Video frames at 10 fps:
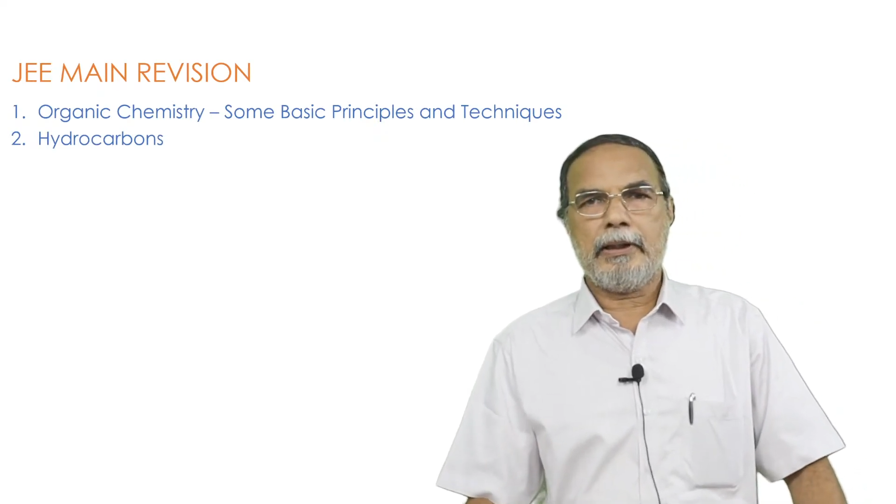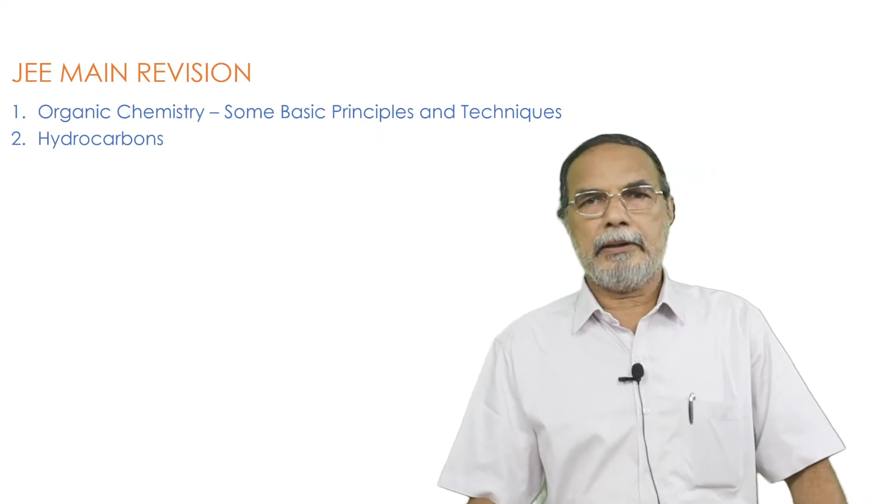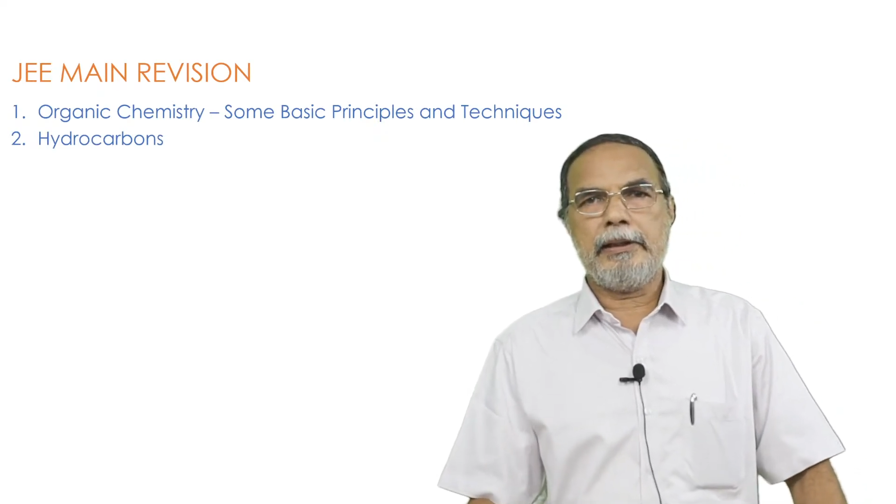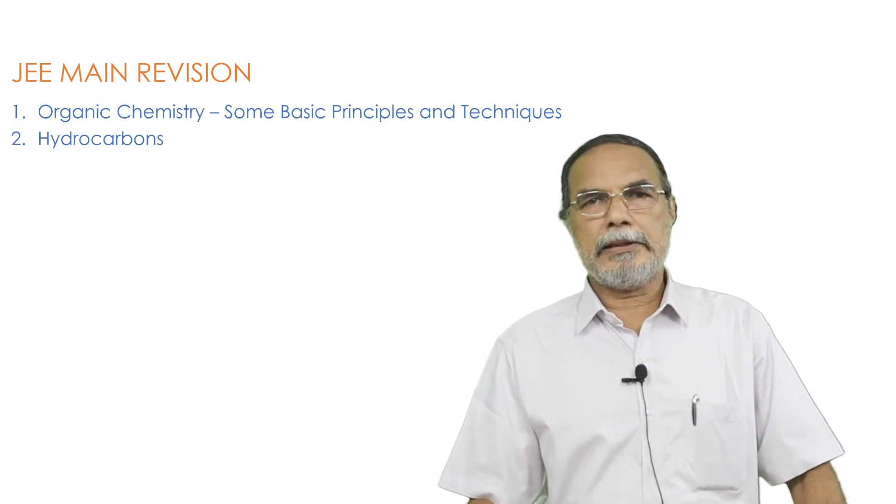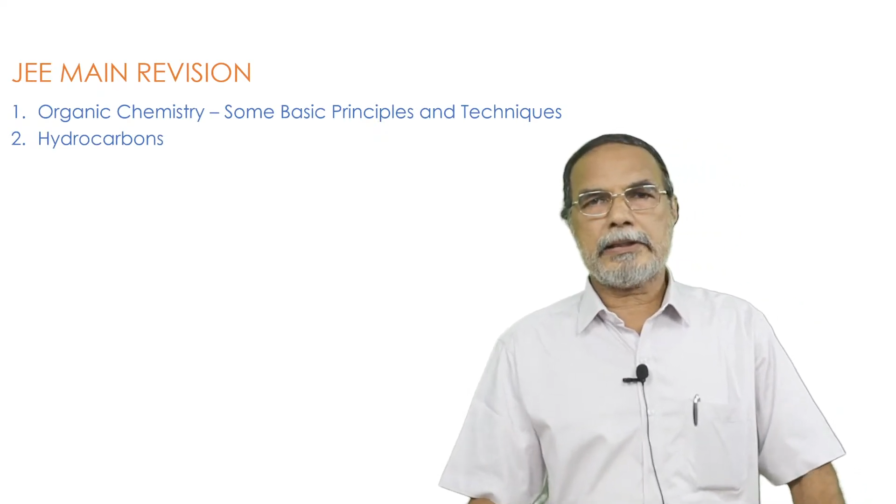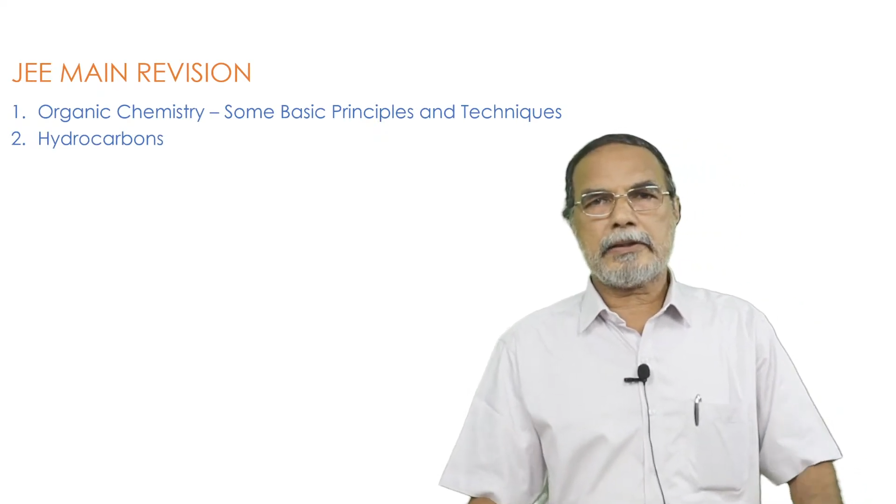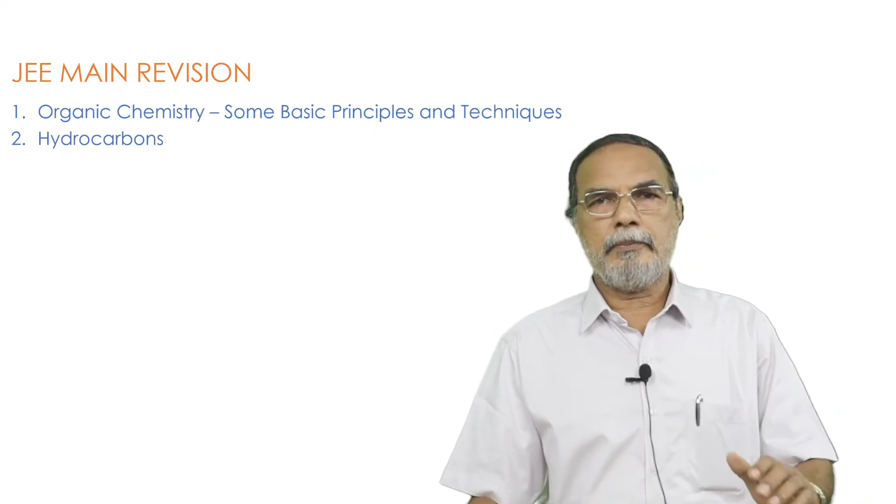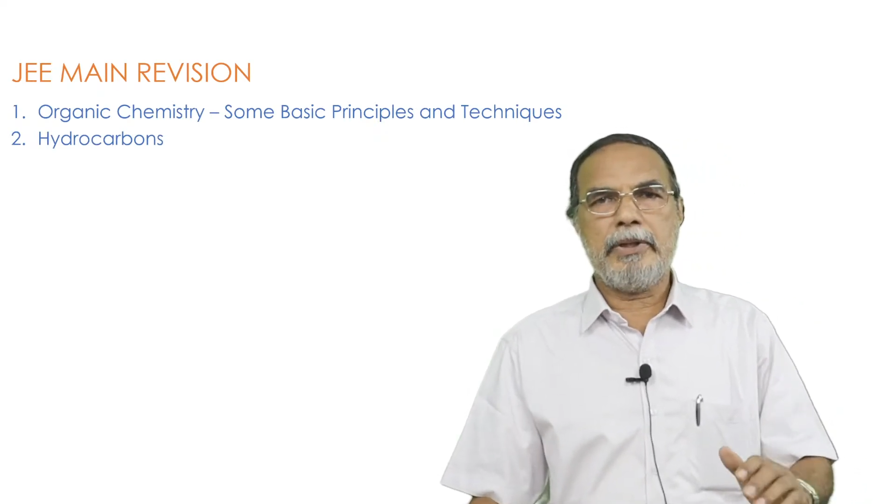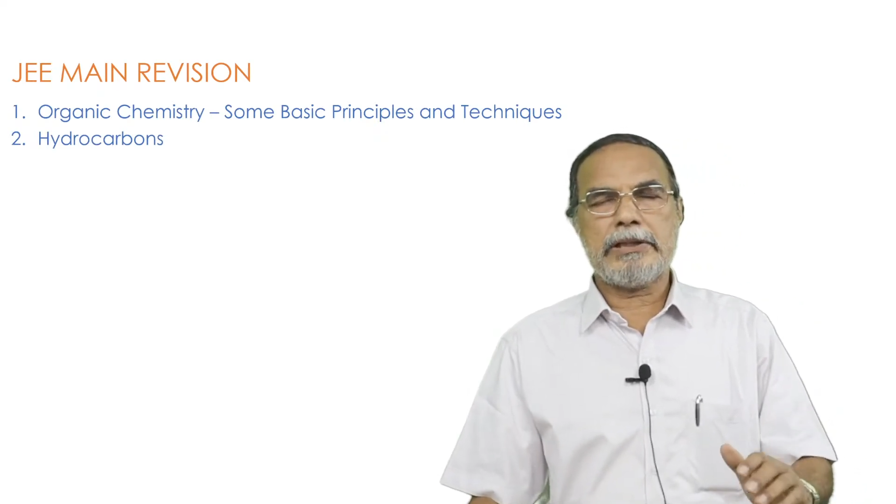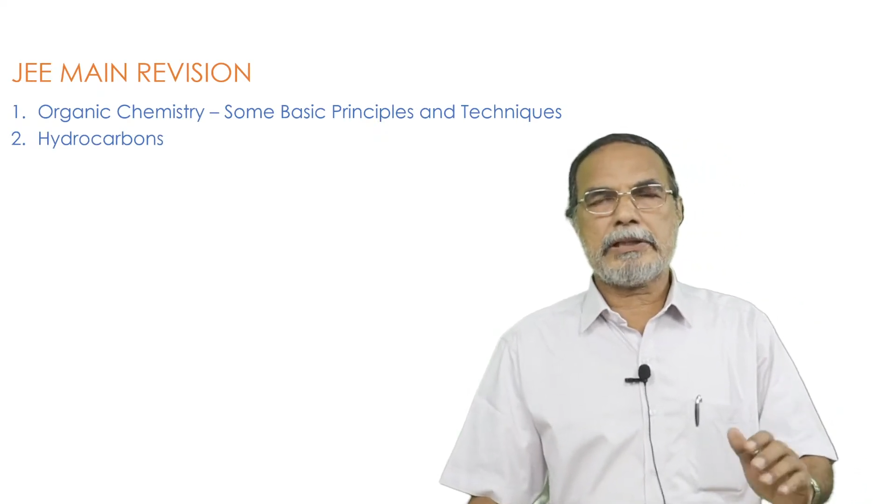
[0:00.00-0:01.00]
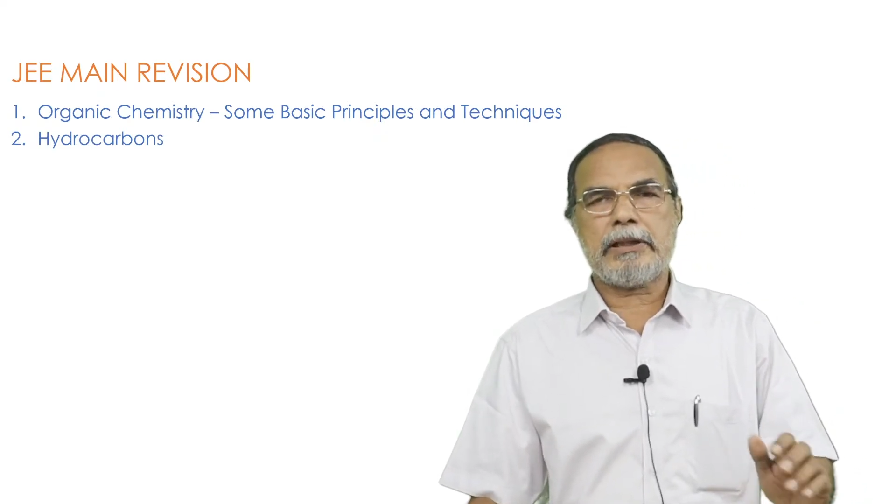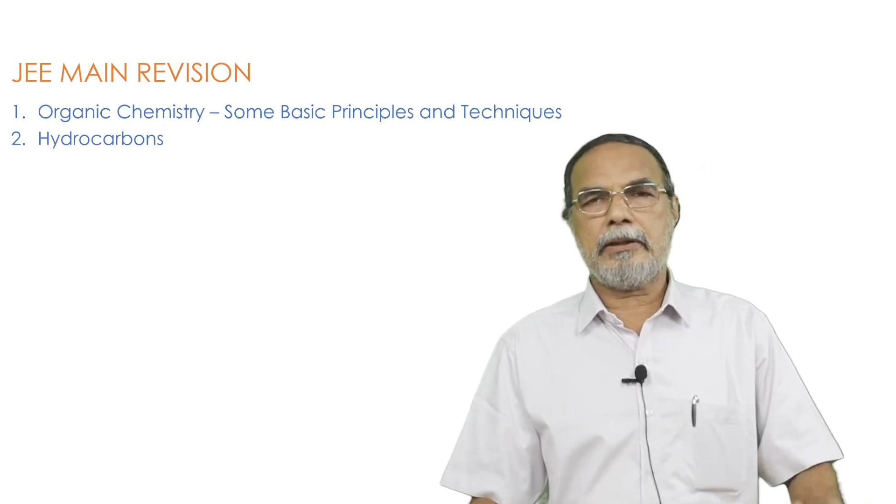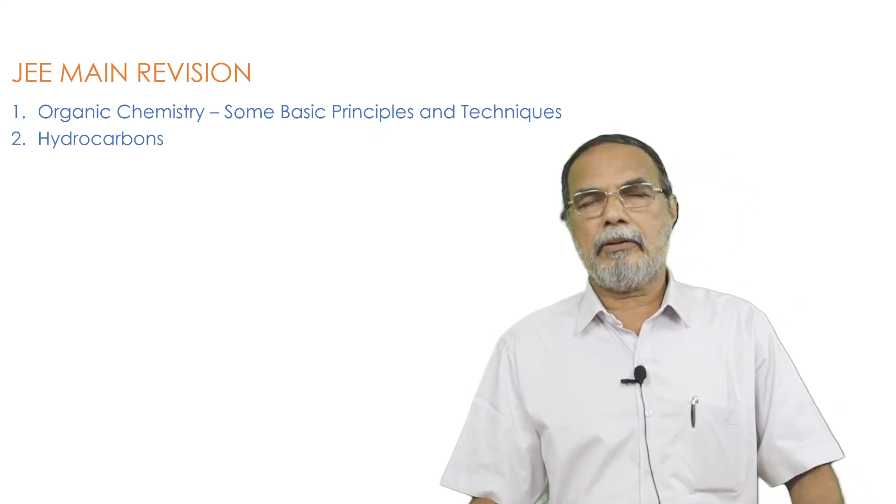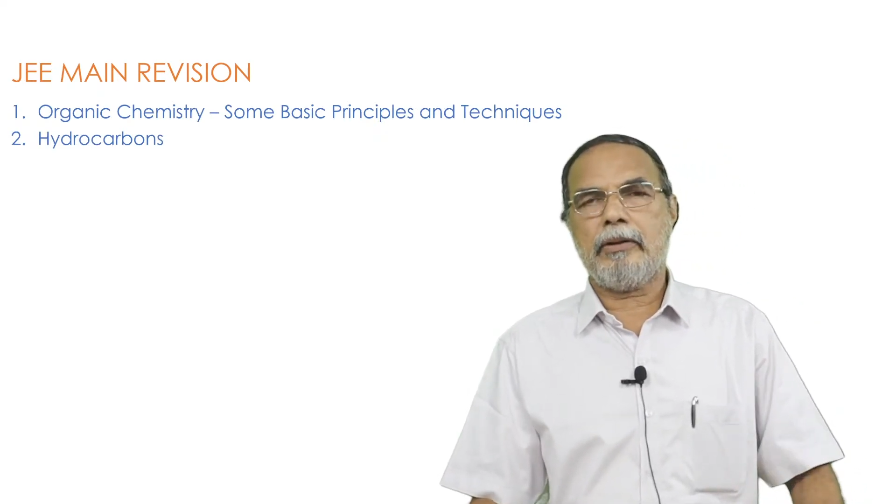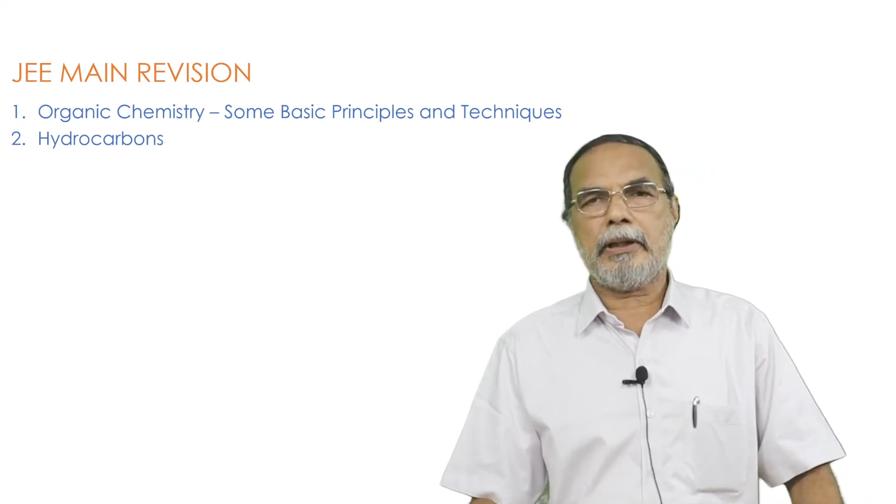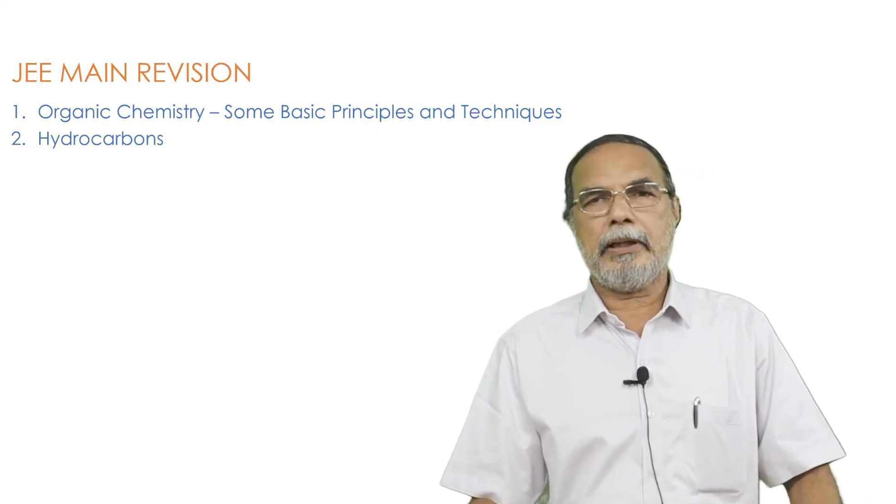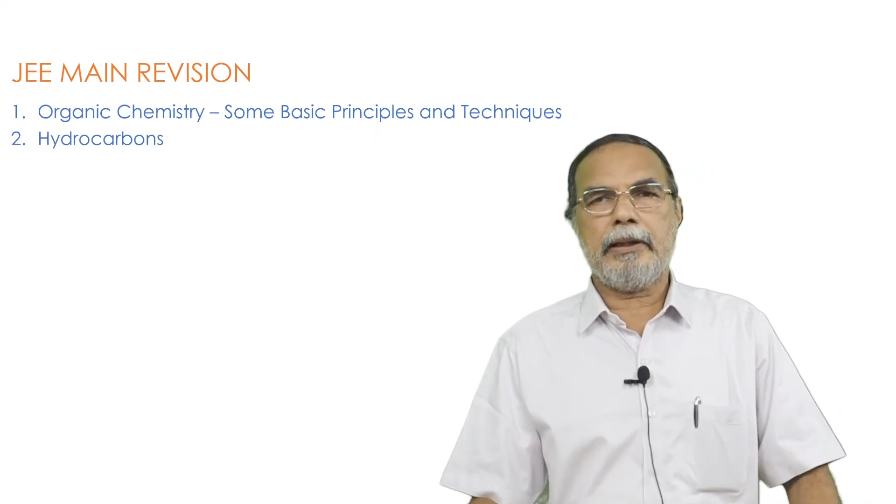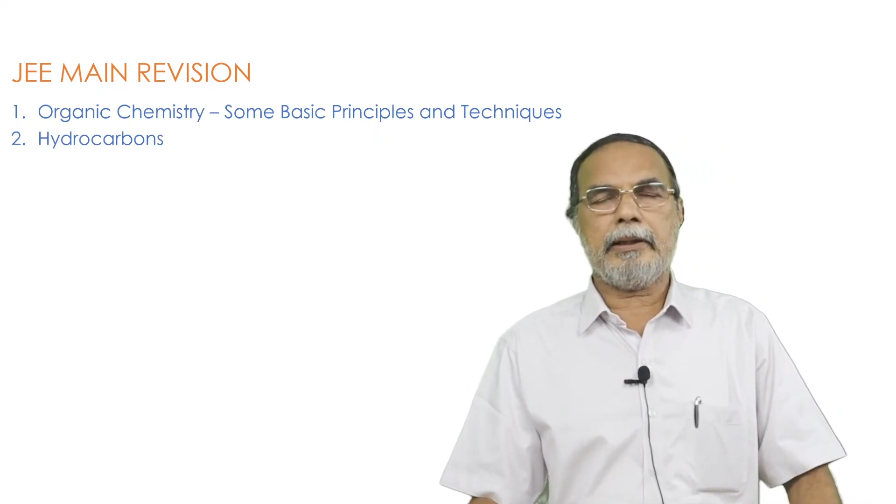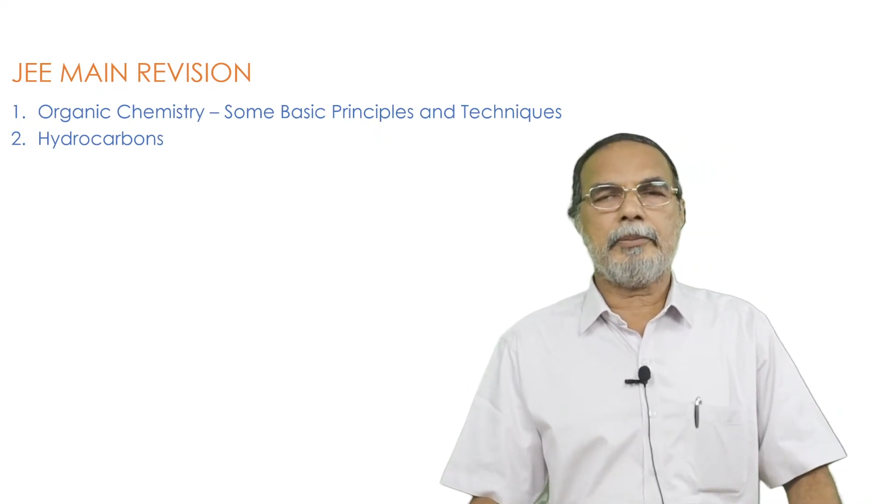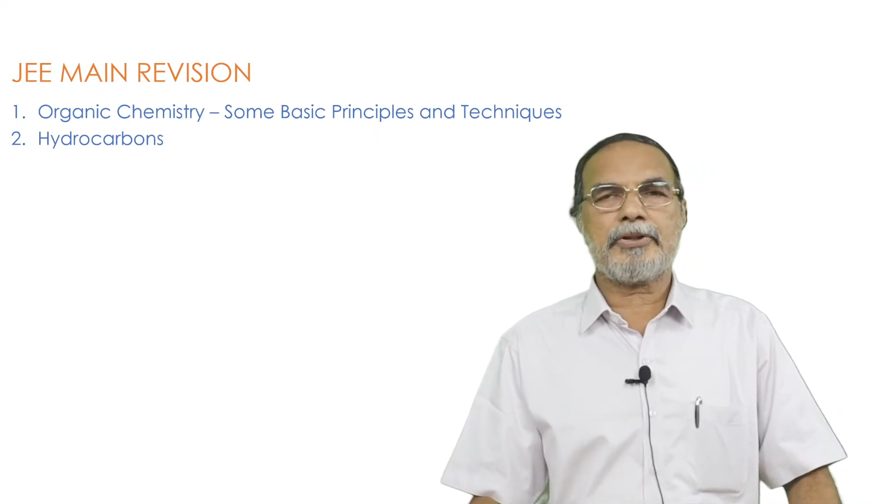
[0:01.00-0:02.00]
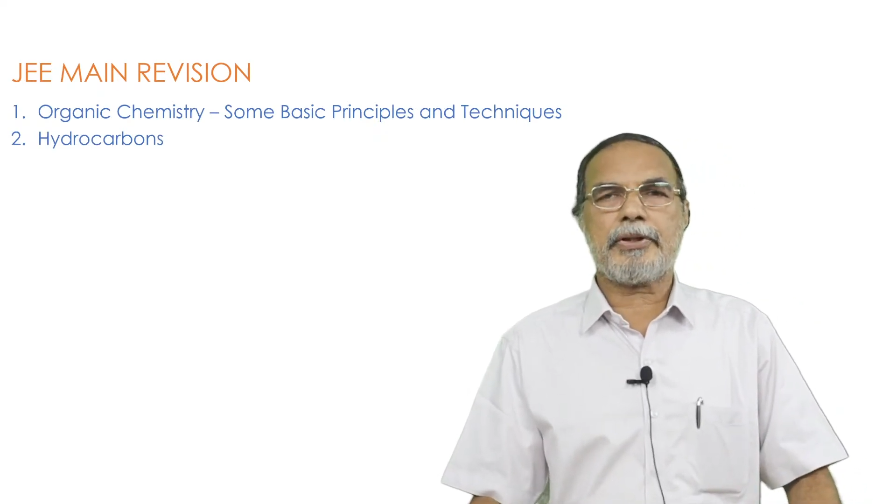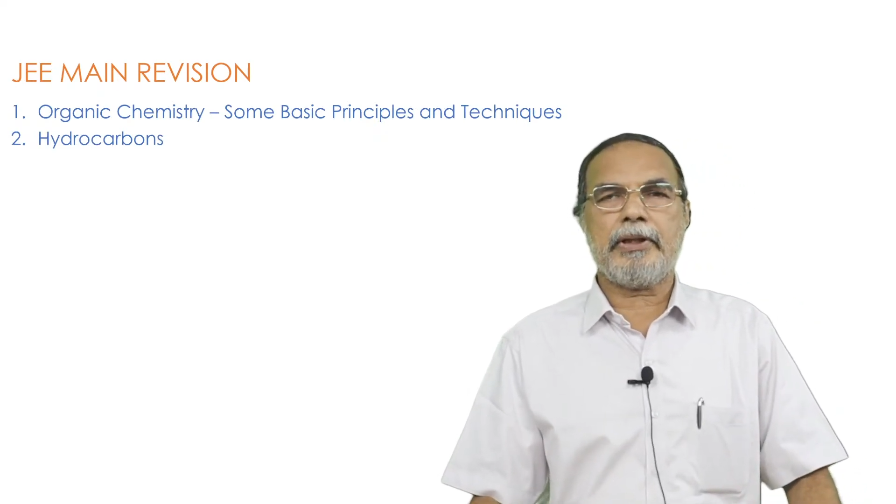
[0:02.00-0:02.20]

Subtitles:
these basic organic chemistry